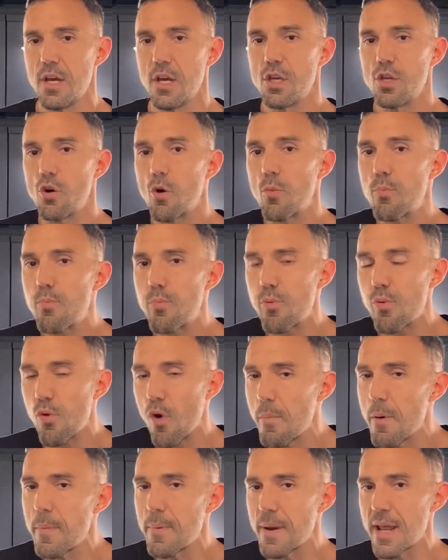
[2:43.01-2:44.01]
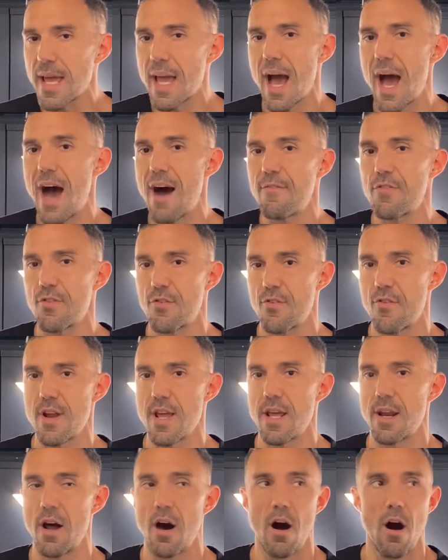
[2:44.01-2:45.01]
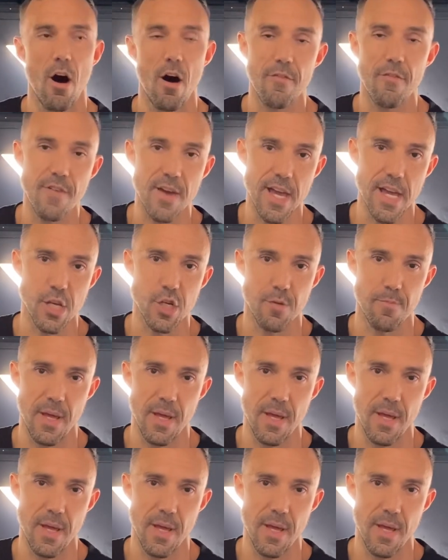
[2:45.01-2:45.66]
You'll probably have 3.5-ish